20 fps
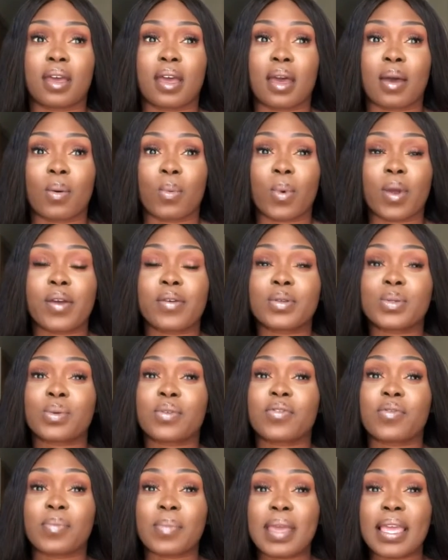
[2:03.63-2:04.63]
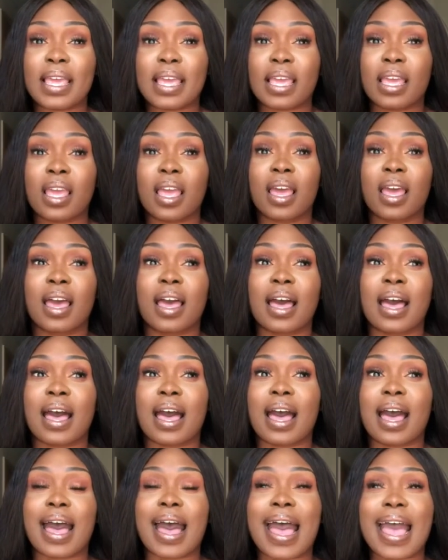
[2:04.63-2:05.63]
Whereas with me,
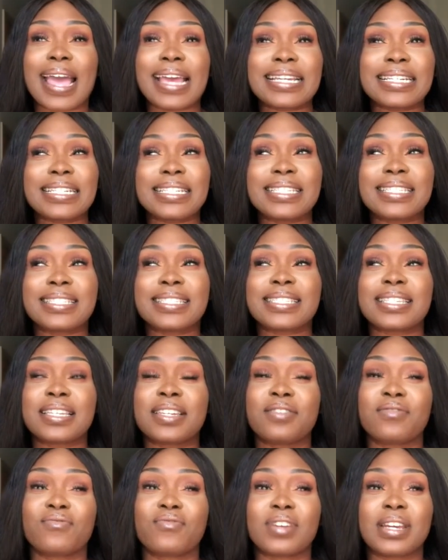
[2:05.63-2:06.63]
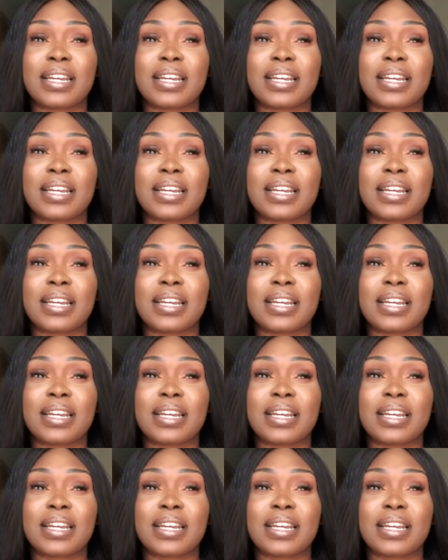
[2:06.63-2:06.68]
I didn't